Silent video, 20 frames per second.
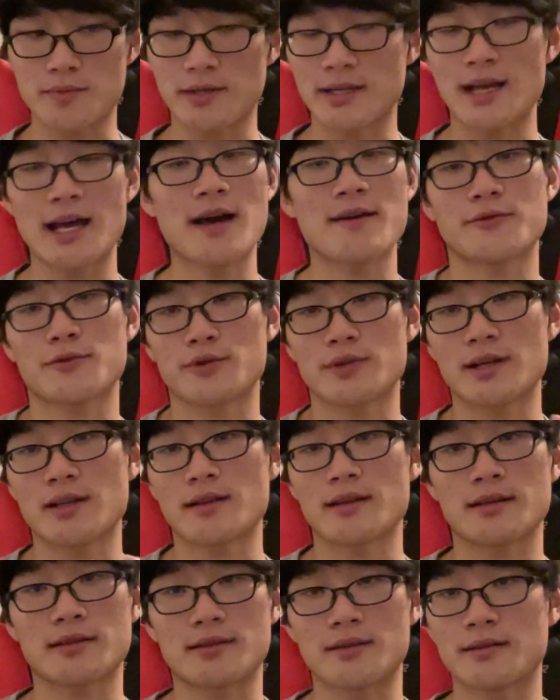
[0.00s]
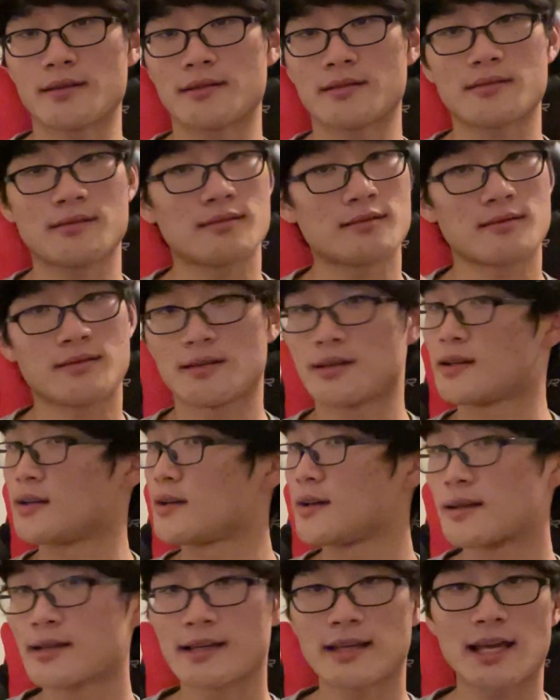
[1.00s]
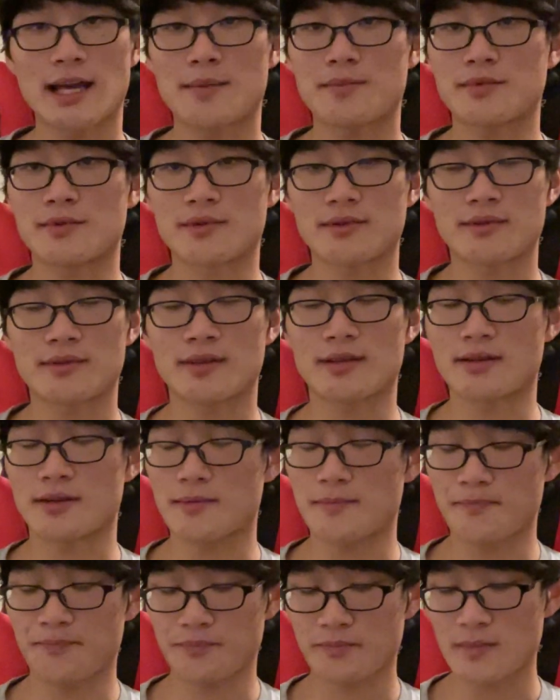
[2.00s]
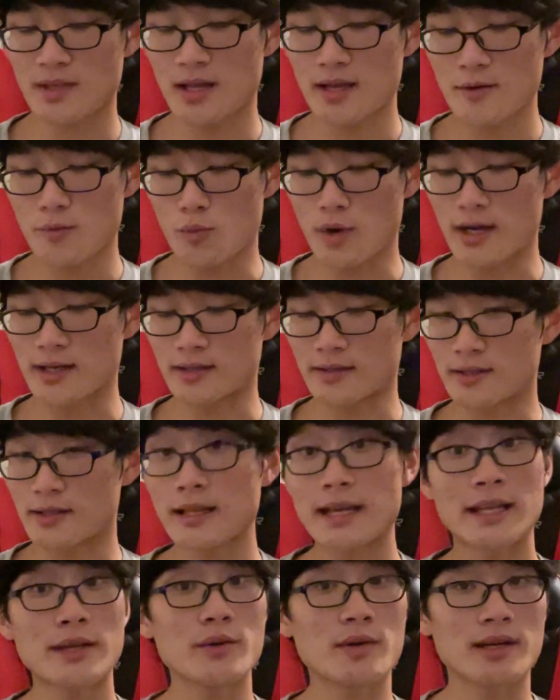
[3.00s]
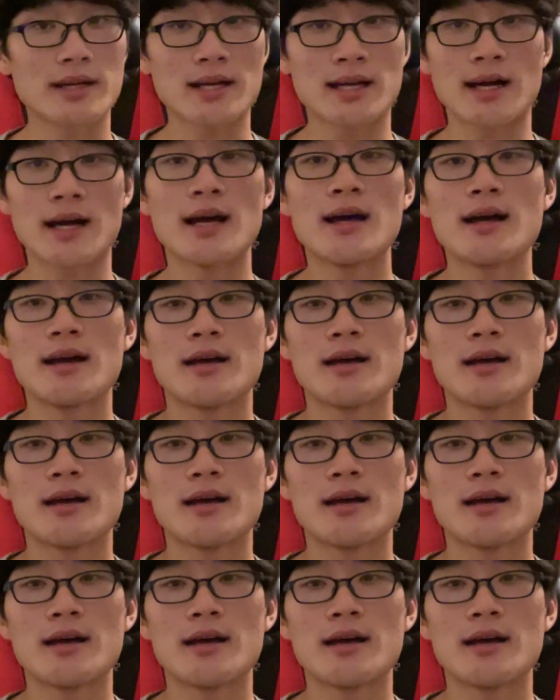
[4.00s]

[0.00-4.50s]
But yeah, after that, like the gap just widened. Anyway, yeah.